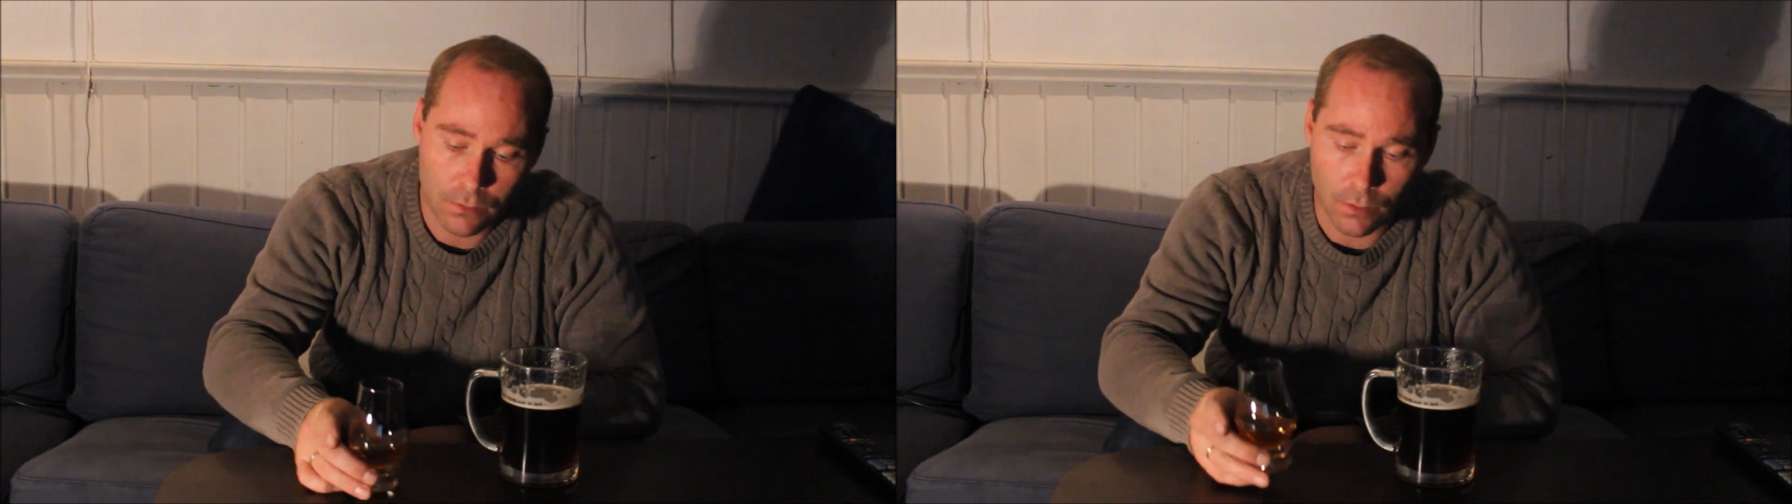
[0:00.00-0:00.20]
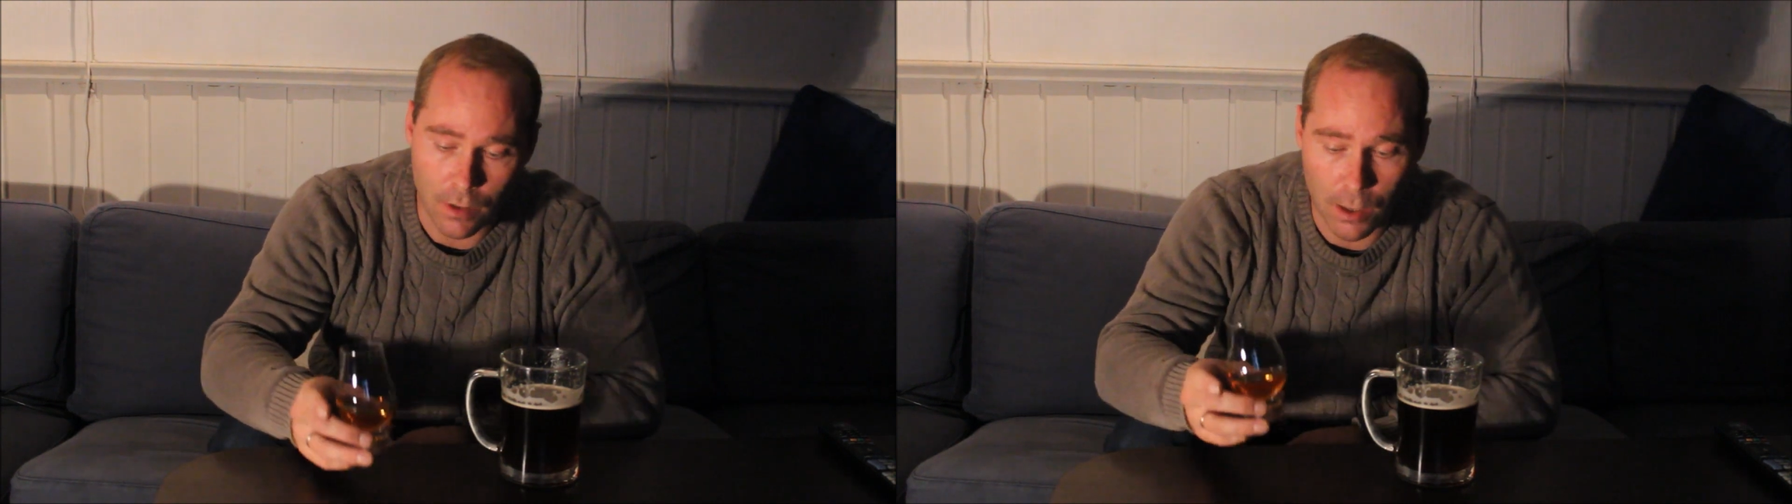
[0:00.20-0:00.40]

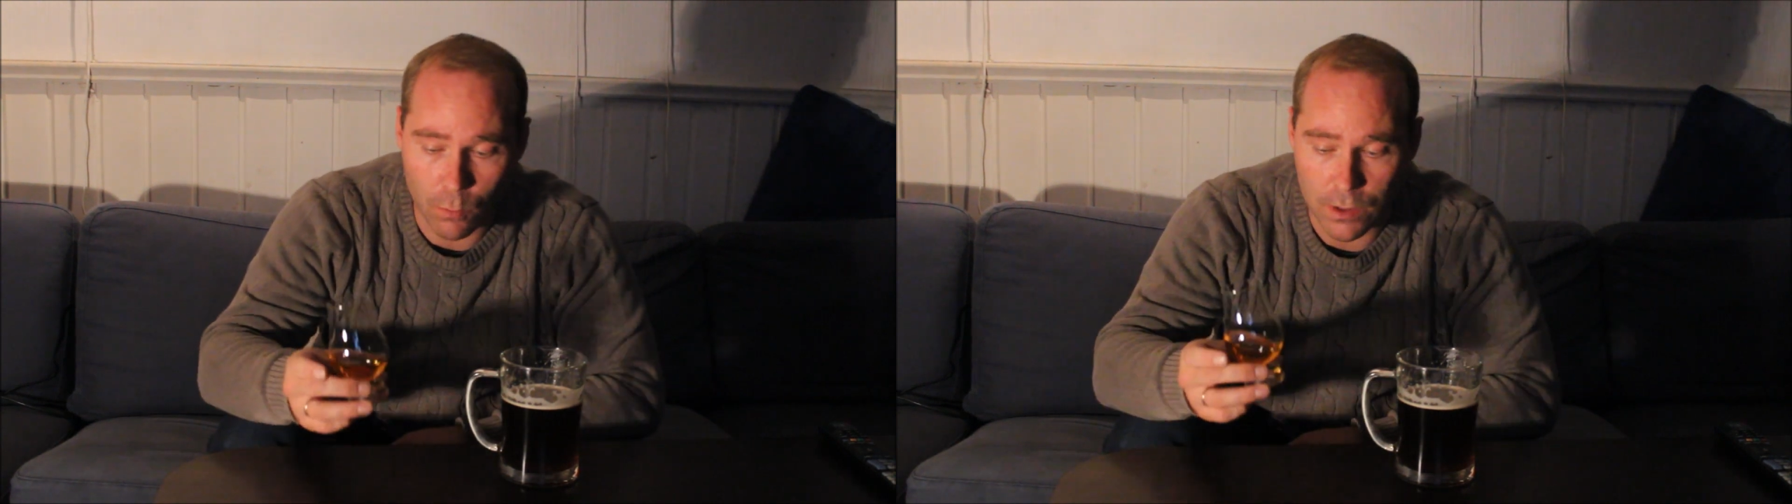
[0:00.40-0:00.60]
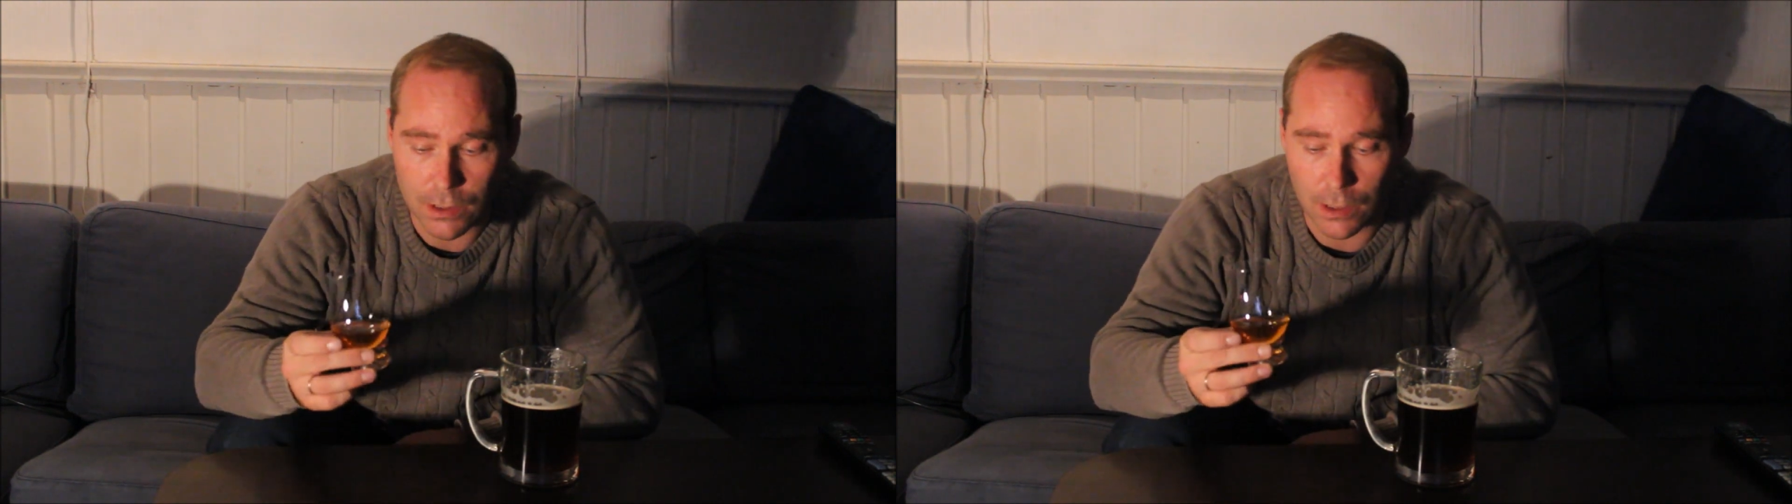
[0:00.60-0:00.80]

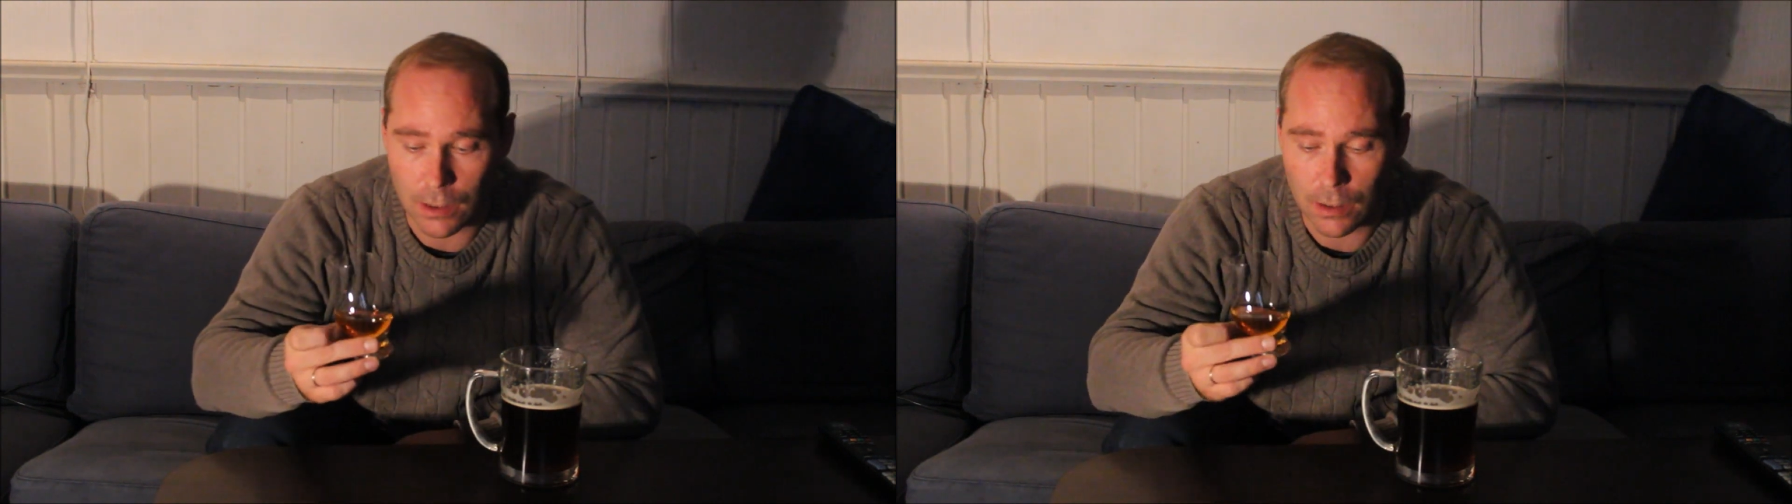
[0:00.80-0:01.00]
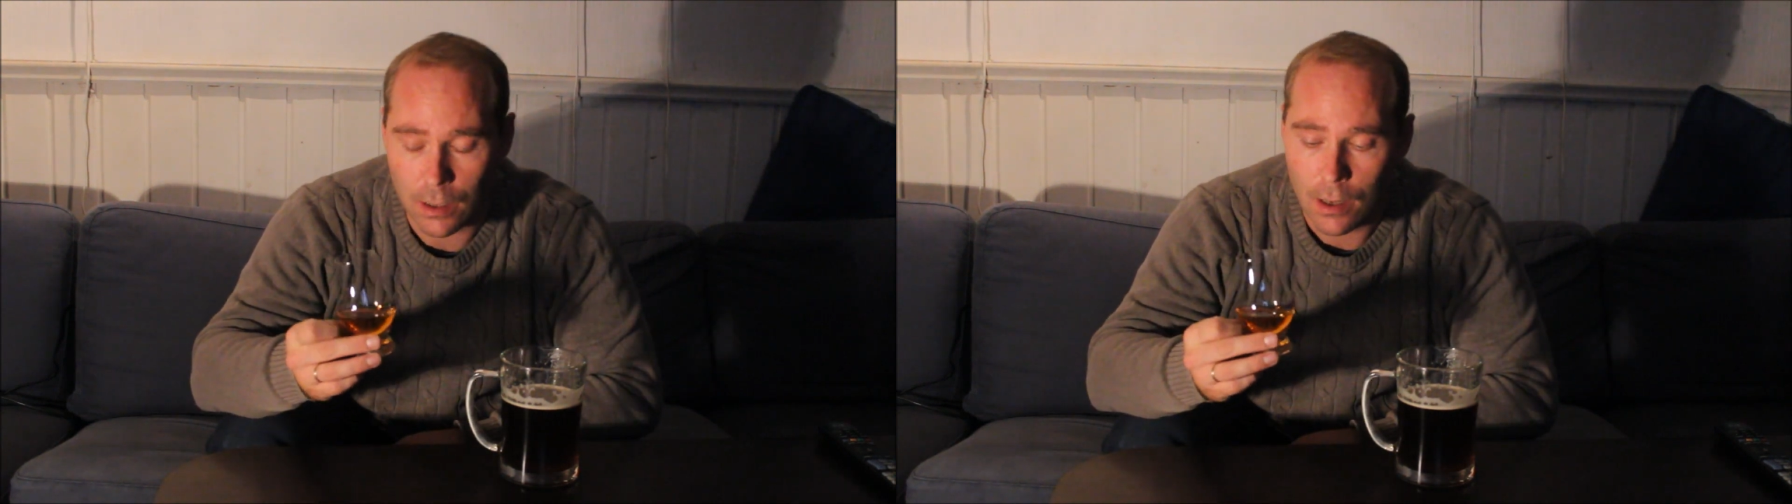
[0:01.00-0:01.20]
like whiskey,